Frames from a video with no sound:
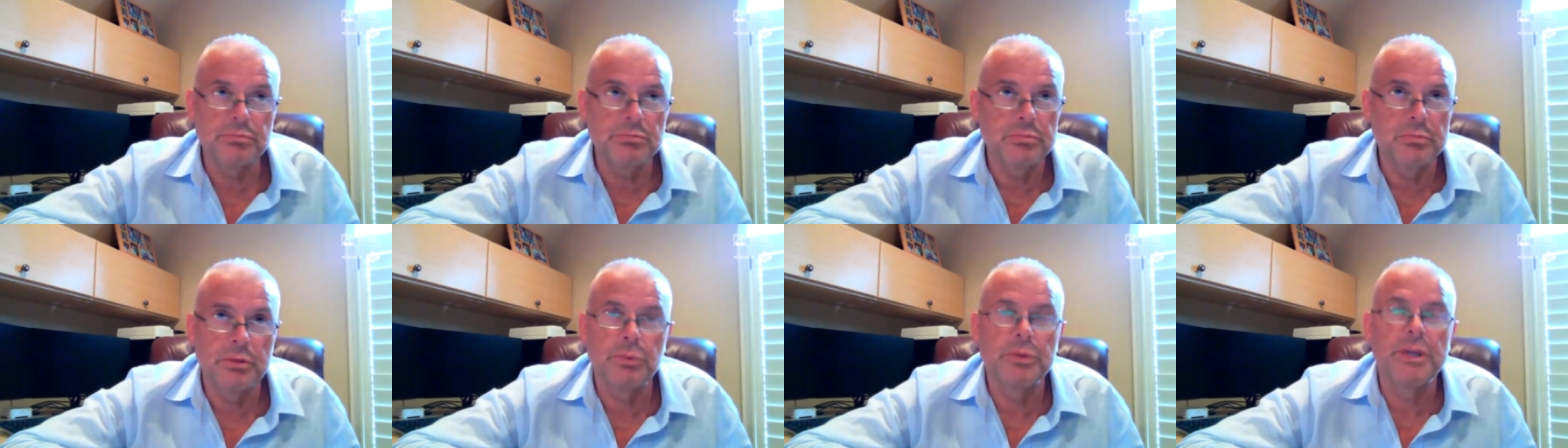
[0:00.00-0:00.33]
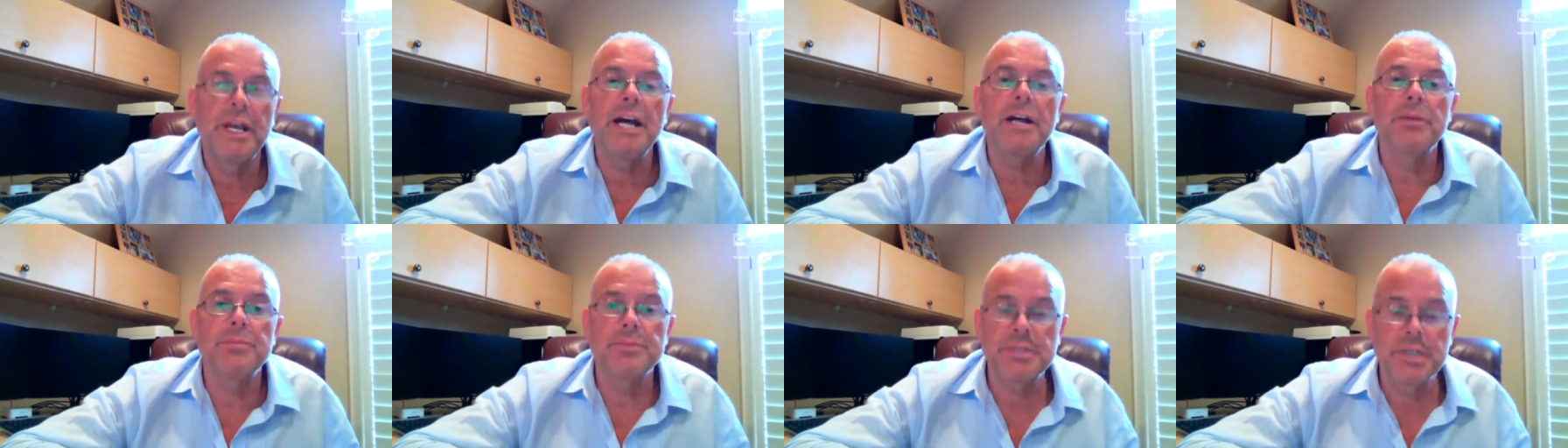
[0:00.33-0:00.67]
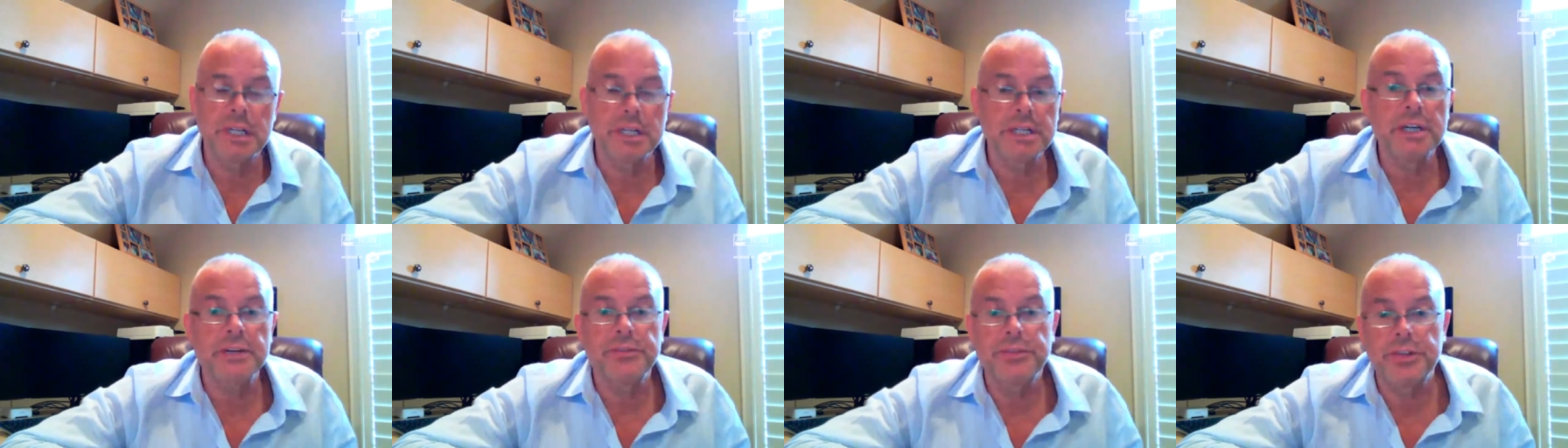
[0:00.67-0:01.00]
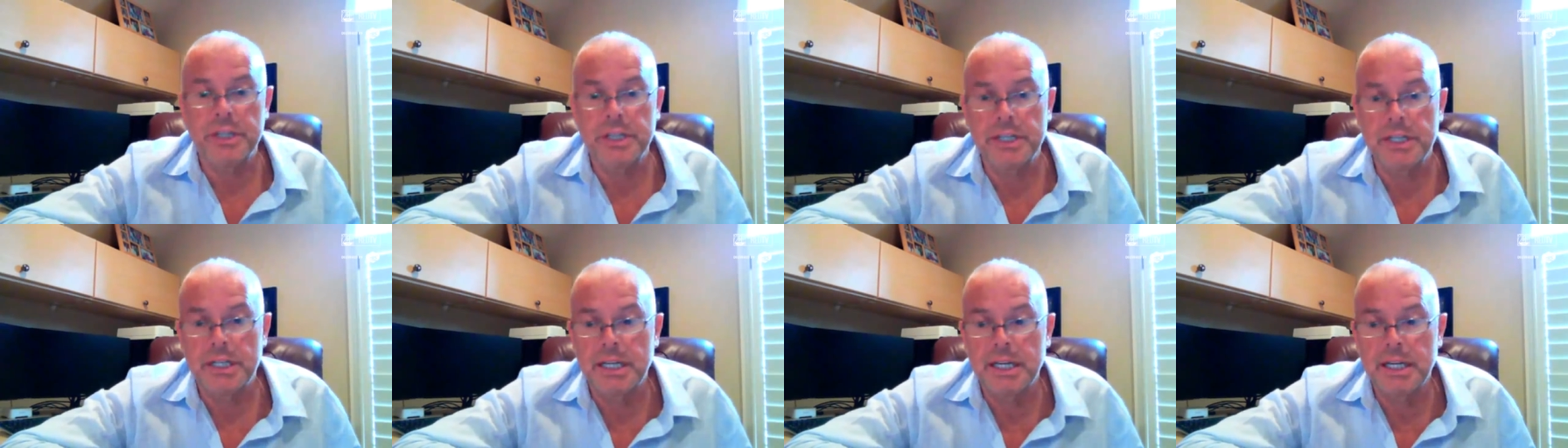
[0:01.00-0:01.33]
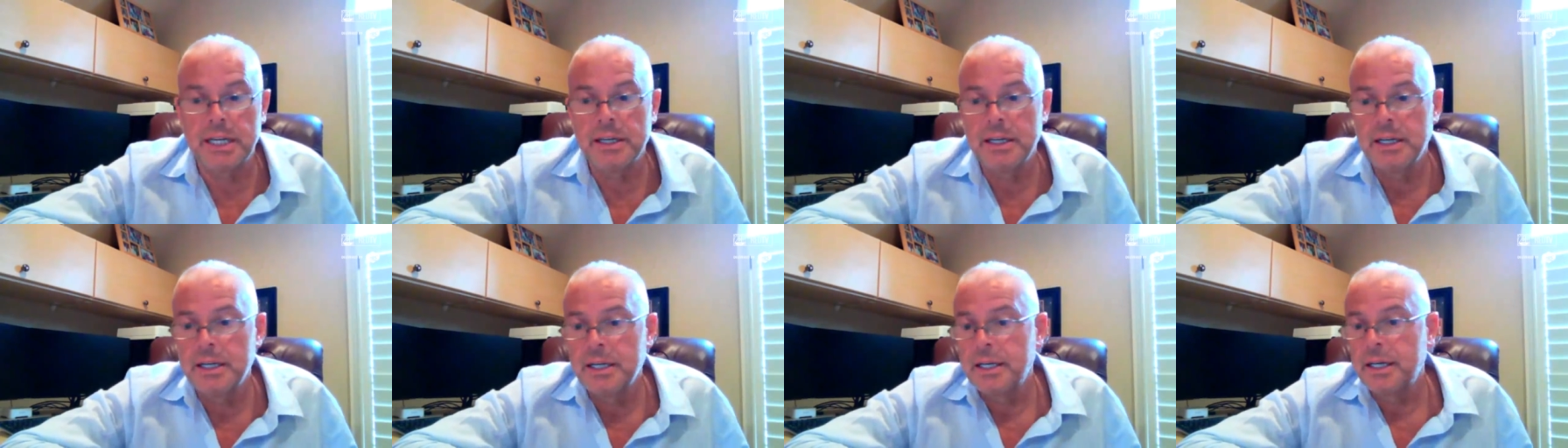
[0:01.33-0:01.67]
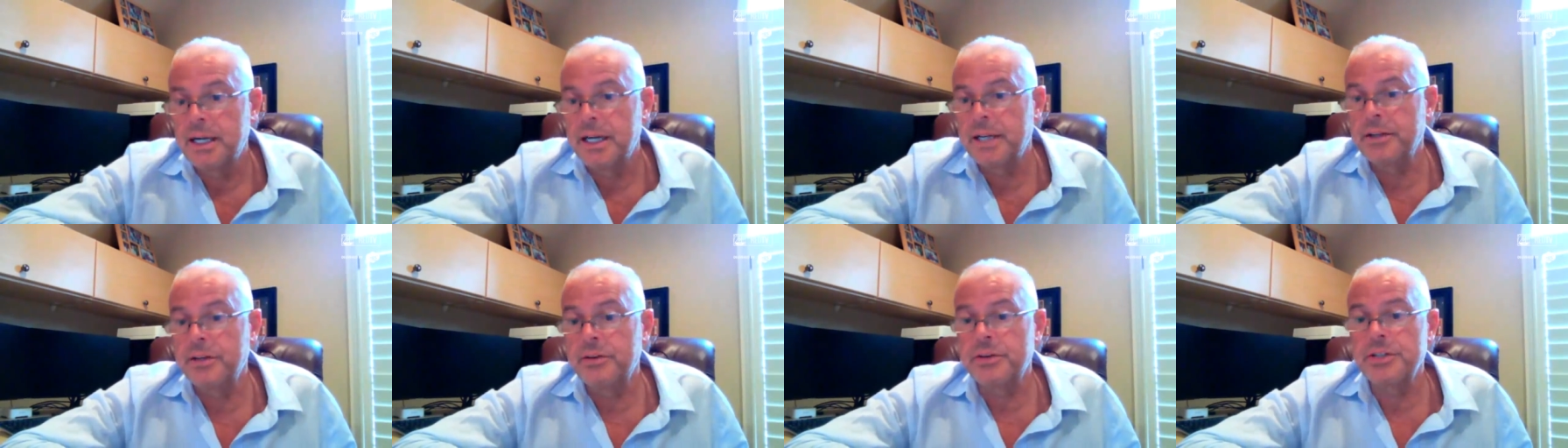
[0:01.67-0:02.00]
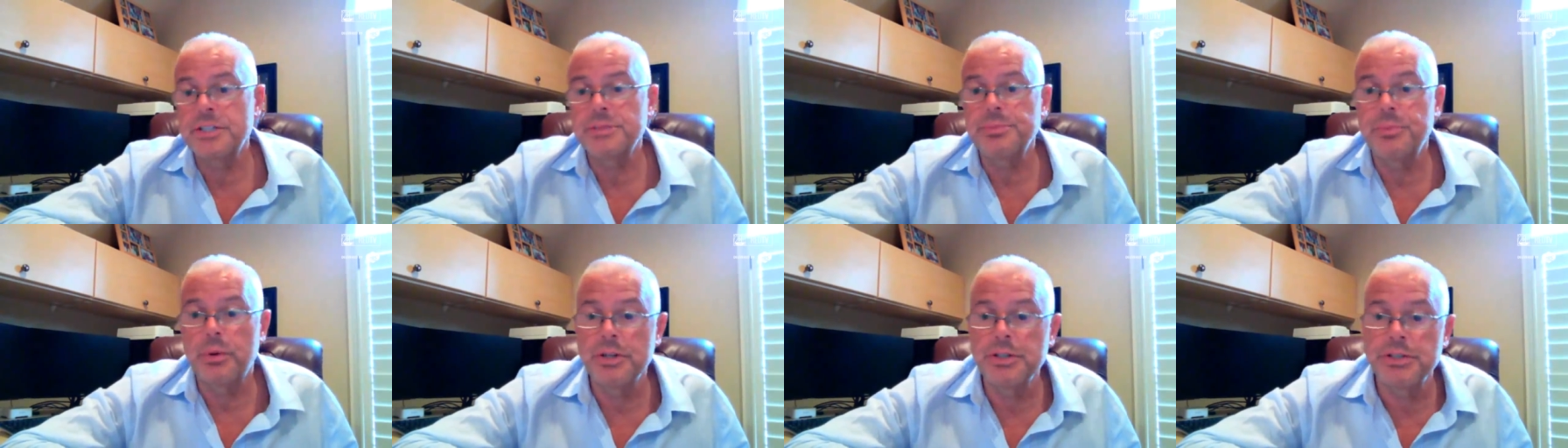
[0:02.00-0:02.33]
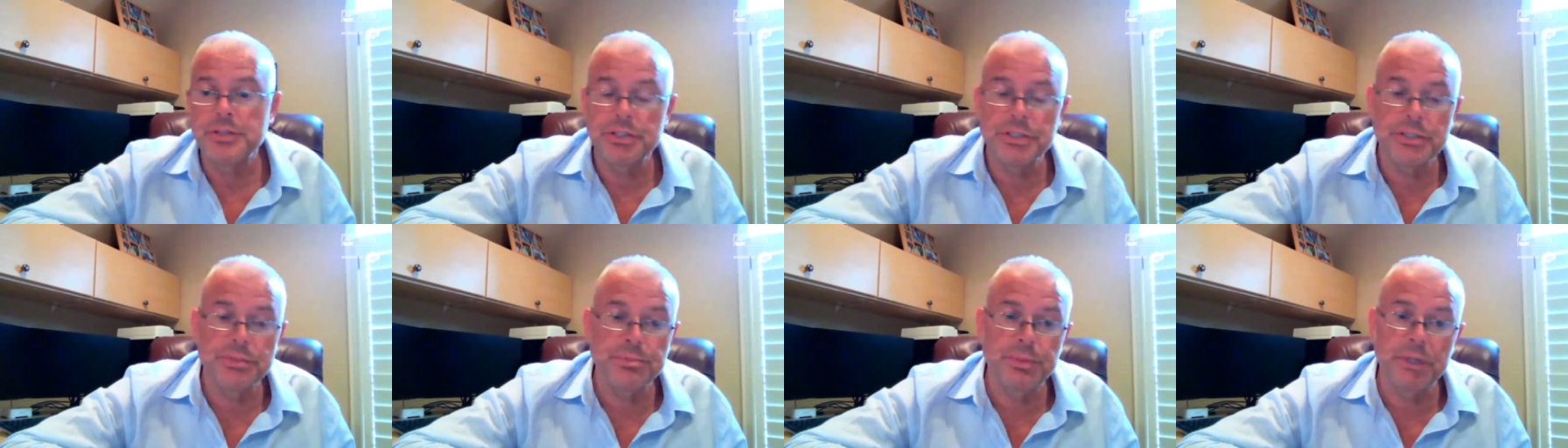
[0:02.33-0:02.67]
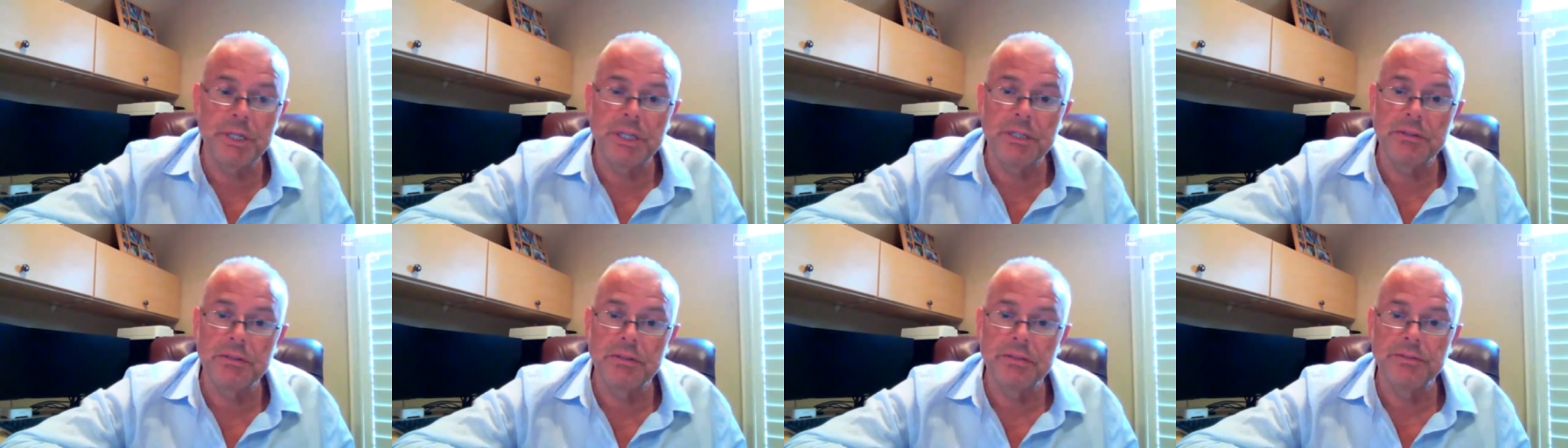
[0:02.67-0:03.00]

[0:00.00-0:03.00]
would help significantly and the response has been